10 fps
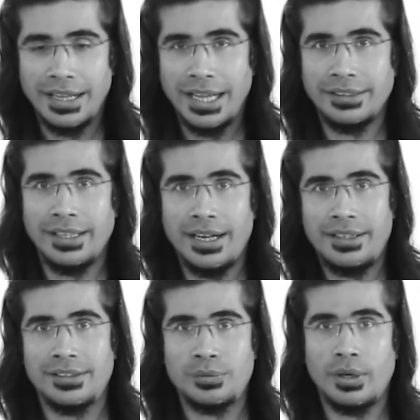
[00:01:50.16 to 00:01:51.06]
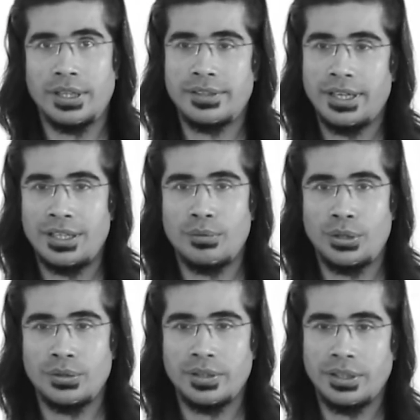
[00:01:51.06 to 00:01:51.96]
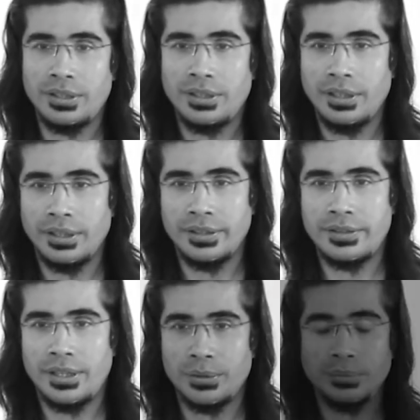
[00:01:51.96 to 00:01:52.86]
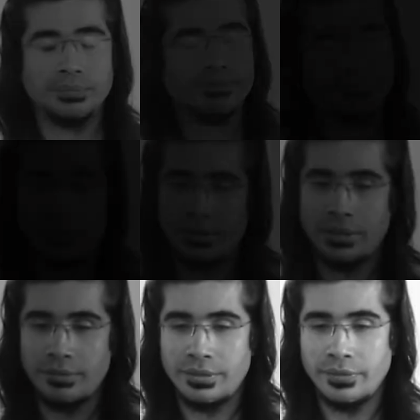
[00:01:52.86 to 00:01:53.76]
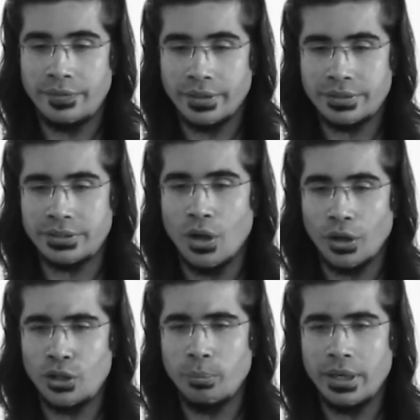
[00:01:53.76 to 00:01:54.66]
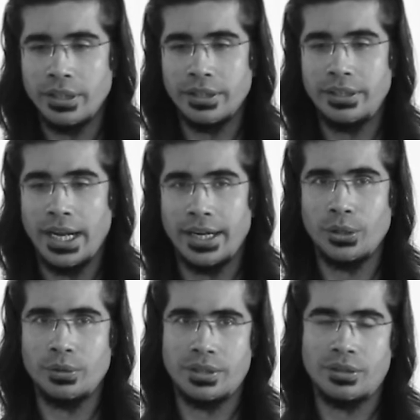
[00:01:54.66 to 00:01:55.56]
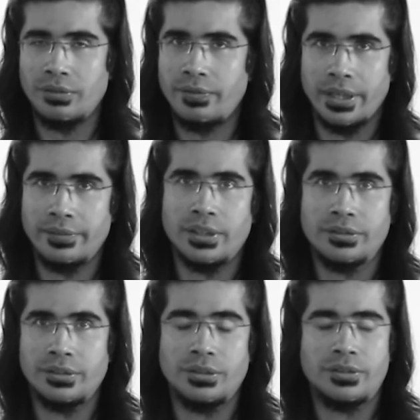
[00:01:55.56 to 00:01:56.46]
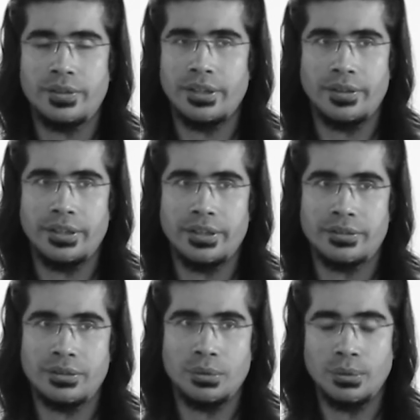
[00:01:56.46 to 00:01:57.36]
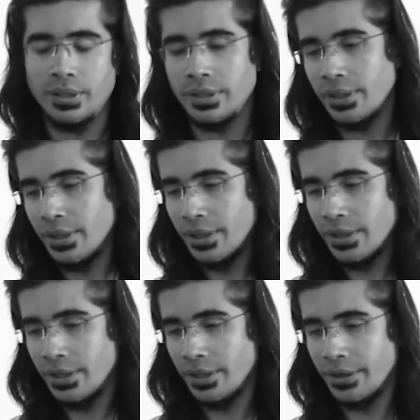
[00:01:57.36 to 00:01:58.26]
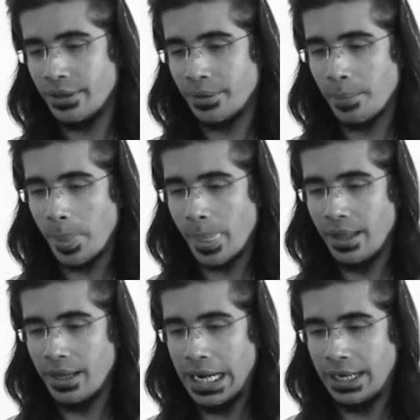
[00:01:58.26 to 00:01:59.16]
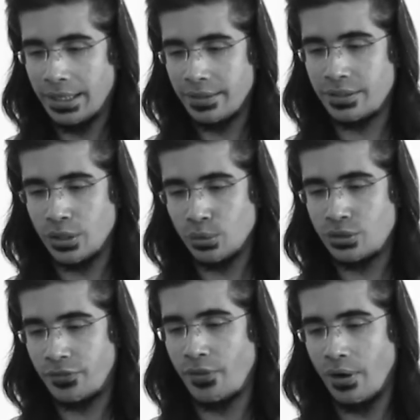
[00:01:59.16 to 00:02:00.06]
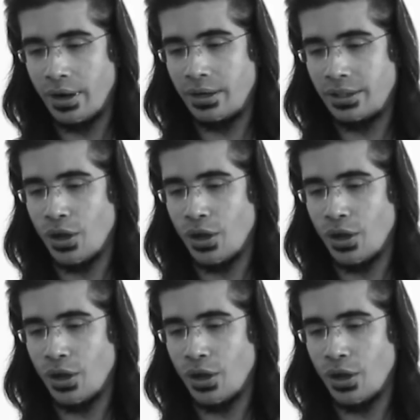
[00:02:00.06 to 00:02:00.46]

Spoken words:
And that is exactly what you see in this tattoo. The first documented tattoo is around 5,300 years old, and it is used for